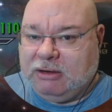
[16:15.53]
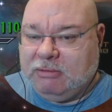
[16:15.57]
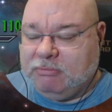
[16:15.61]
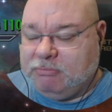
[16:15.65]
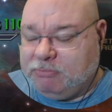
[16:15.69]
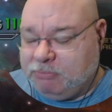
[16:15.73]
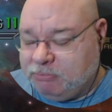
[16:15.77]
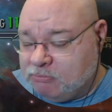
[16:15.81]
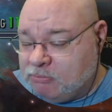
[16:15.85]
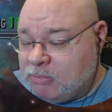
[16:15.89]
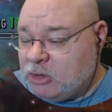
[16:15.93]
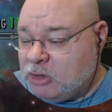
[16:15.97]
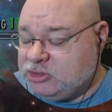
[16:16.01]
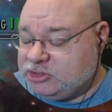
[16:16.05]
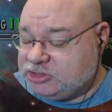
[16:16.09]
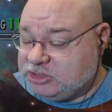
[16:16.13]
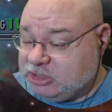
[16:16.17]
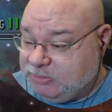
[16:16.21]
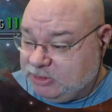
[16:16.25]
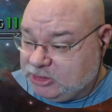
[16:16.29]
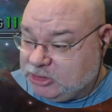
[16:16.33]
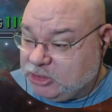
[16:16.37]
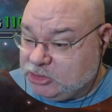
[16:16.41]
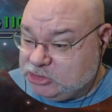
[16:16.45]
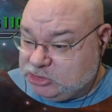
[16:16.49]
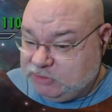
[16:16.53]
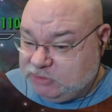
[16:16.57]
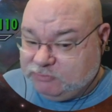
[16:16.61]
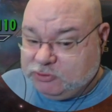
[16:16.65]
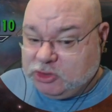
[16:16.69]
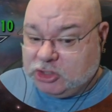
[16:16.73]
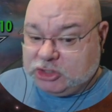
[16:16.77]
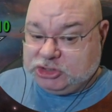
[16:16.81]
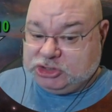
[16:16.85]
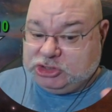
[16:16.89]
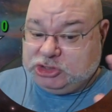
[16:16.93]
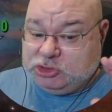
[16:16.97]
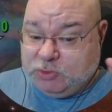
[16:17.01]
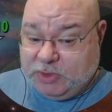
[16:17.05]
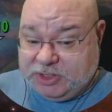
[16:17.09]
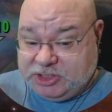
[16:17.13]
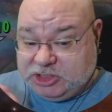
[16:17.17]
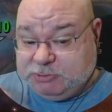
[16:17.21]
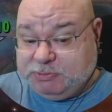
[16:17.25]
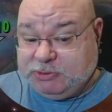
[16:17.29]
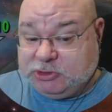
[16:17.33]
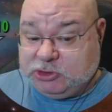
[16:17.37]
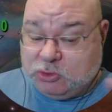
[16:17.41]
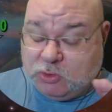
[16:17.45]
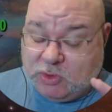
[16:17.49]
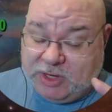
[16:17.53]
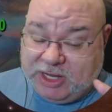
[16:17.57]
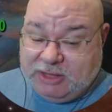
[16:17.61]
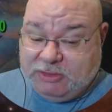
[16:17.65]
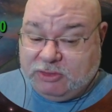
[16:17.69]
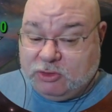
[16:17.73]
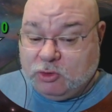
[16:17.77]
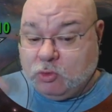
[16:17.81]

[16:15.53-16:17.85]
mostly because you've got to switch between